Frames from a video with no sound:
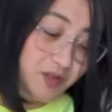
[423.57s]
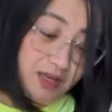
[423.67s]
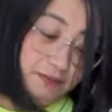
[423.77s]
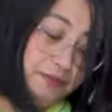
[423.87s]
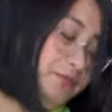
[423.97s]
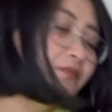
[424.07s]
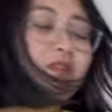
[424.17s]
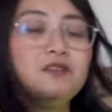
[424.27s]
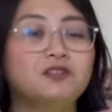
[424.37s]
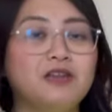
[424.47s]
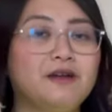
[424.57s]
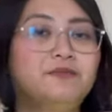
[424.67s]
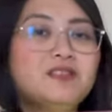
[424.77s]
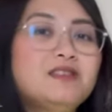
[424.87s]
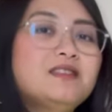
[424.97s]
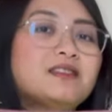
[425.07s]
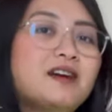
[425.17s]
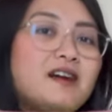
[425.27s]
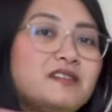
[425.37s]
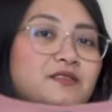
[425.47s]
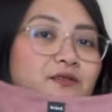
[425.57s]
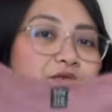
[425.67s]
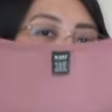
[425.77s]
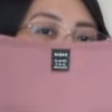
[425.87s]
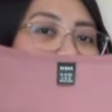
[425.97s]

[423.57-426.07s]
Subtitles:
Okay, so yeah, this is the kind of